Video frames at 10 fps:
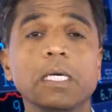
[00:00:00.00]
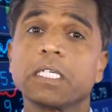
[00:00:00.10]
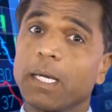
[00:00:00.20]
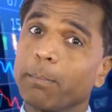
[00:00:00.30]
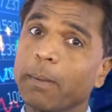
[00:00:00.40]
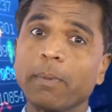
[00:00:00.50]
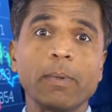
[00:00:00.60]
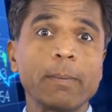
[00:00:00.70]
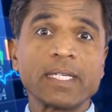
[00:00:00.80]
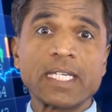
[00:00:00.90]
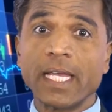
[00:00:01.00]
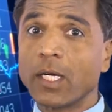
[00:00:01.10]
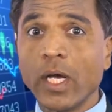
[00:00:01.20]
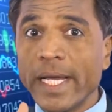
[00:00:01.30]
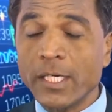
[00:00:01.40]
Some people may be saying,
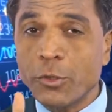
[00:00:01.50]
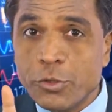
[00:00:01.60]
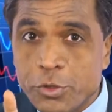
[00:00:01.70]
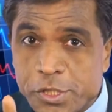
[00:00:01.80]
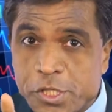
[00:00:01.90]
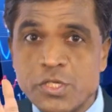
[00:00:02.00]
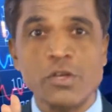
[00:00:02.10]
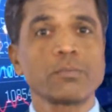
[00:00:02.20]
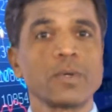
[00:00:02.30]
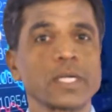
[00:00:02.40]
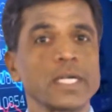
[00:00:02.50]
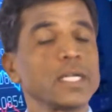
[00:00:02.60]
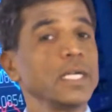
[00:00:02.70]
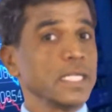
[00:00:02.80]
hey, don't go into stock market.